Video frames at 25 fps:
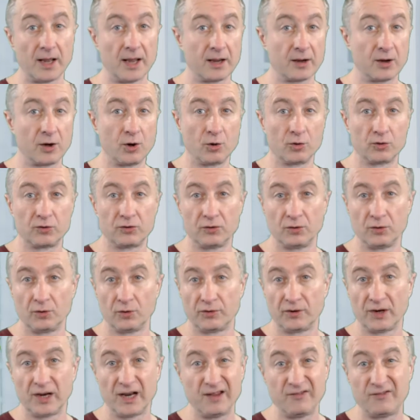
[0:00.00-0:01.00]
I go to
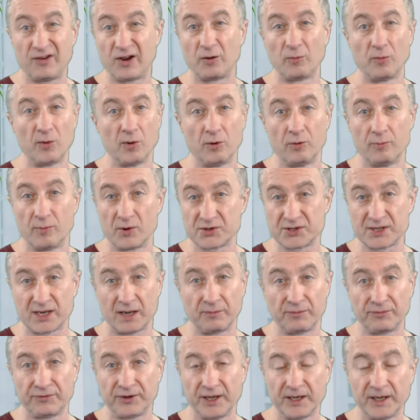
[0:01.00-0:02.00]
the living room or
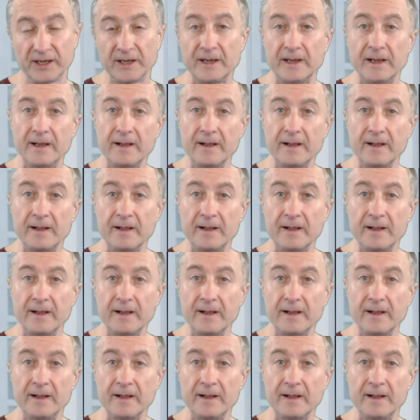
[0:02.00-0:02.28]
something,